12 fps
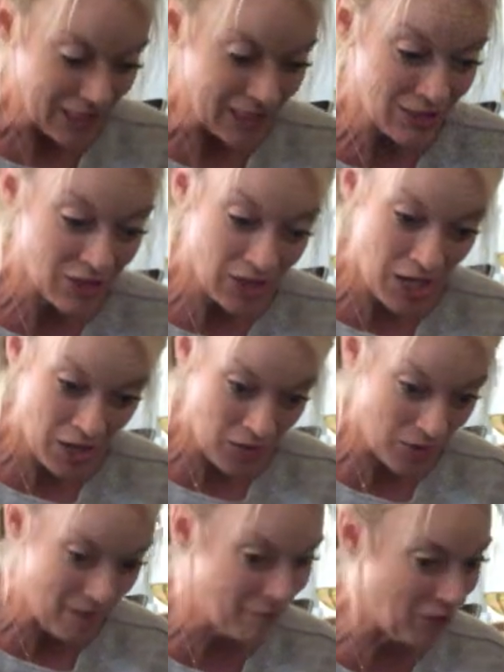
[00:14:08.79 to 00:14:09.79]
So
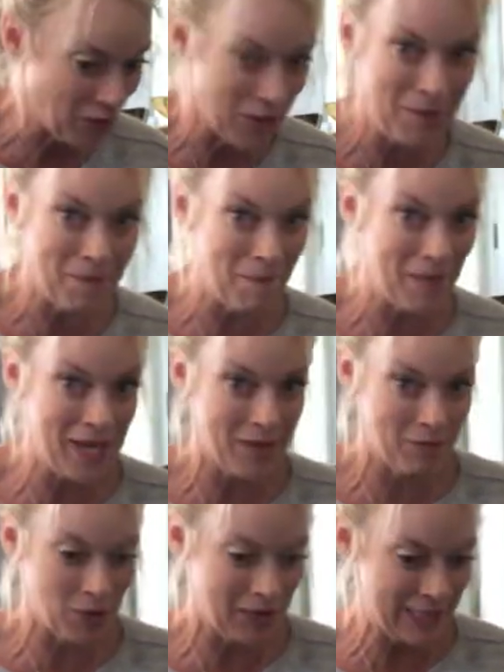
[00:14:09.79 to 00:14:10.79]
I'm very
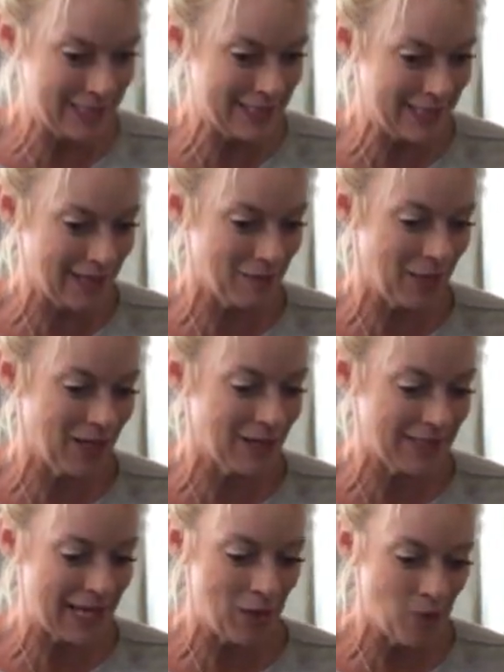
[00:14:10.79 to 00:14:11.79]
minimalistic
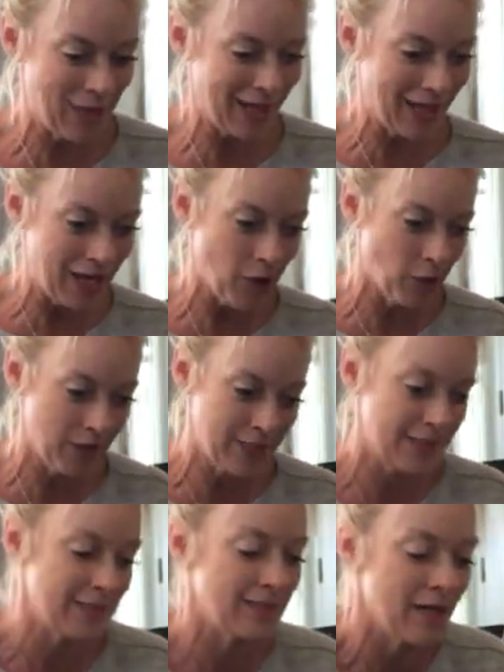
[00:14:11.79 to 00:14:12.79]
because I don't want to carry
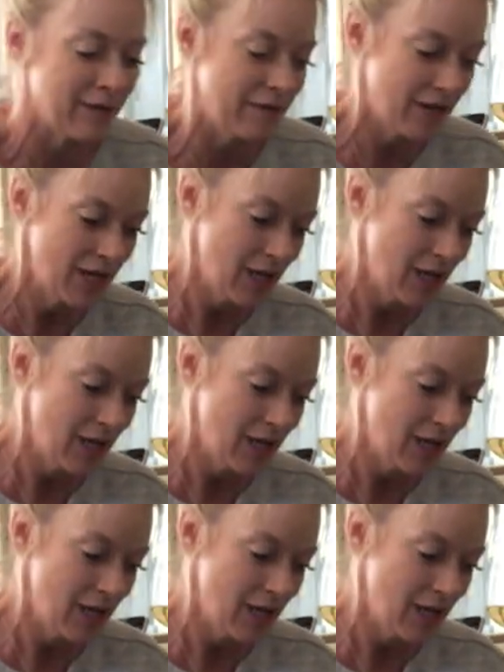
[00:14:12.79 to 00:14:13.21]
this stuff.